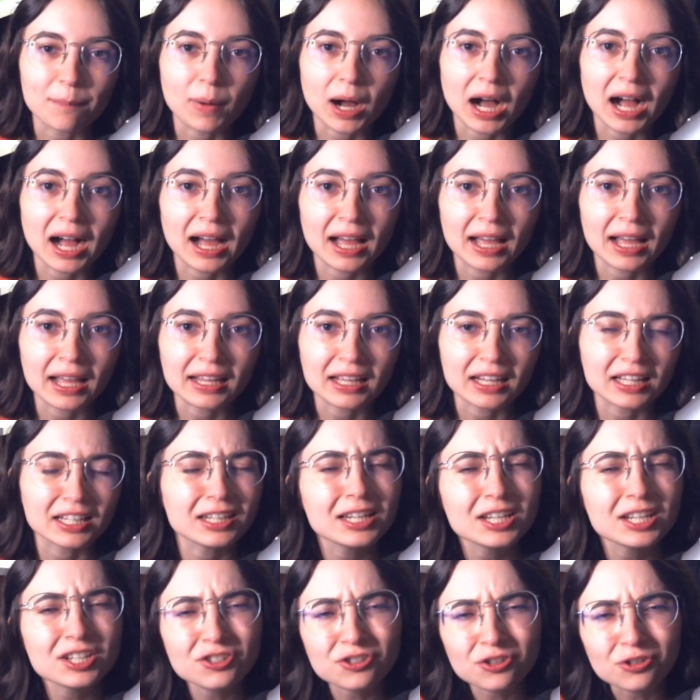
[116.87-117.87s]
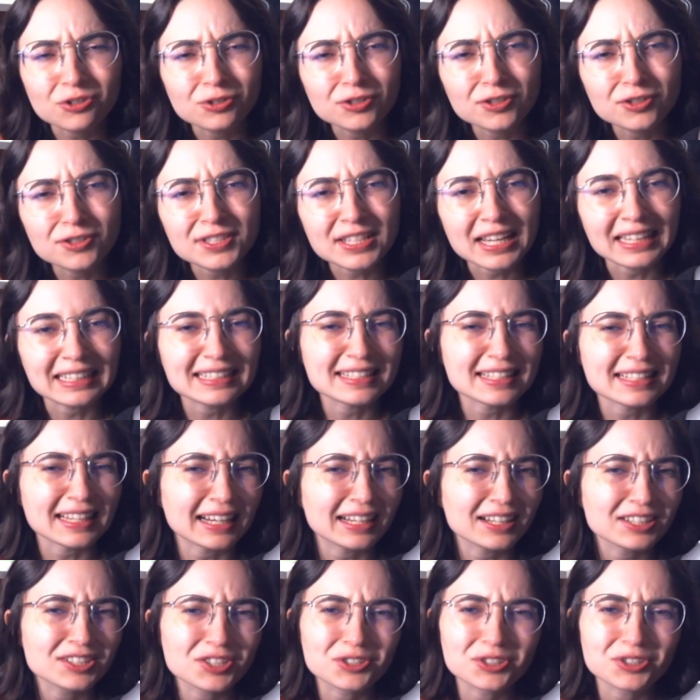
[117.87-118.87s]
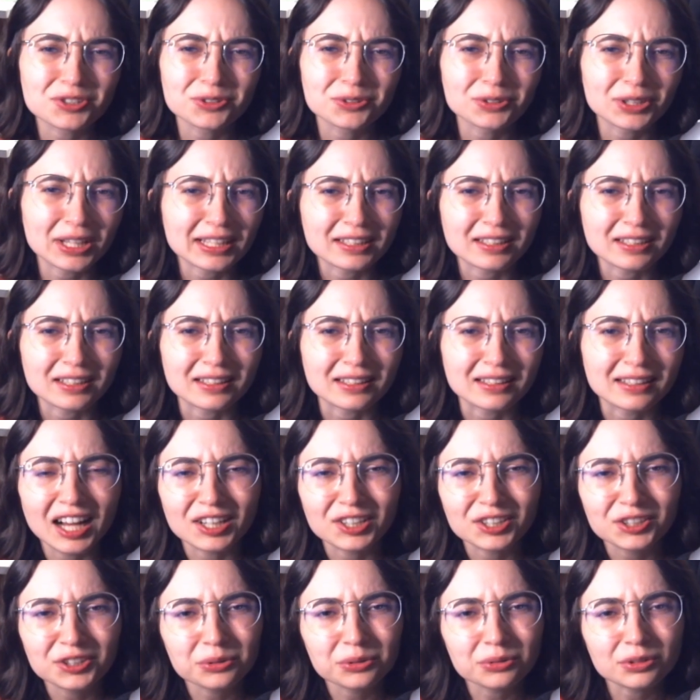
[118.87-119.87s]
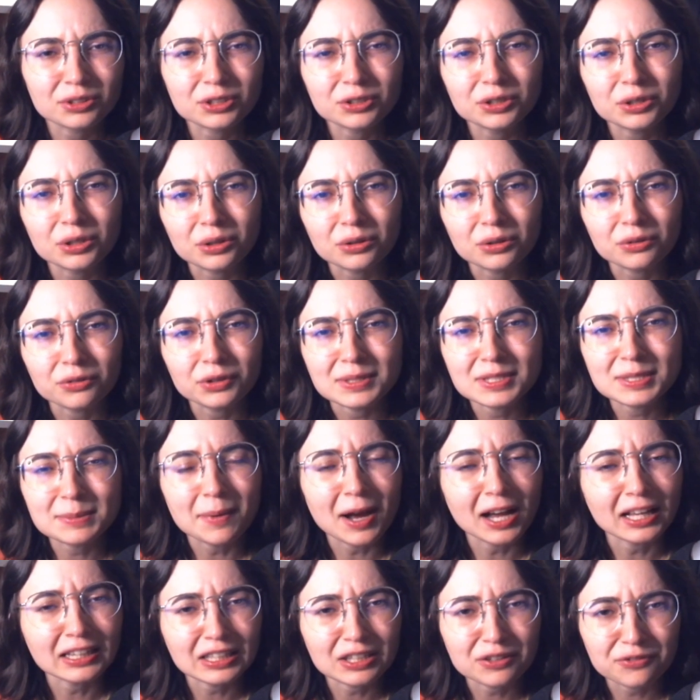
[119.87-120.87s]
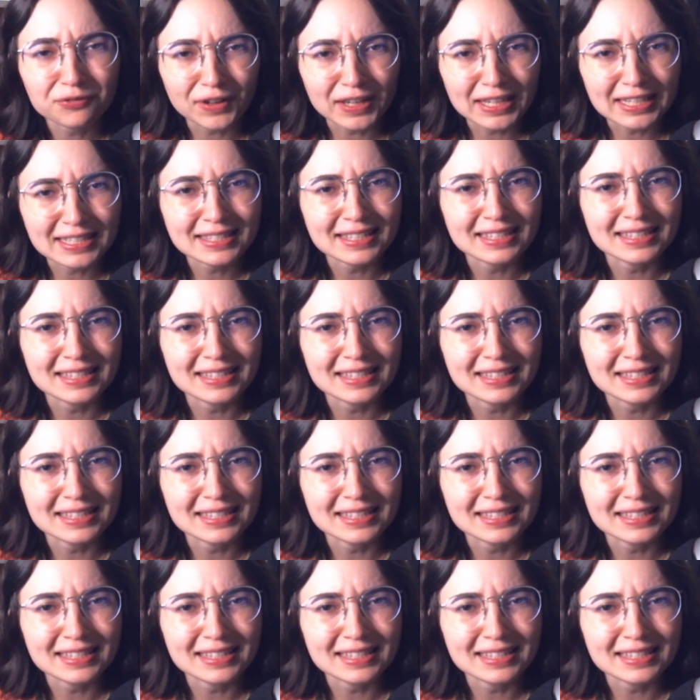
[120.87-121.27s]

my initials, I decided to do like a cute little smiley face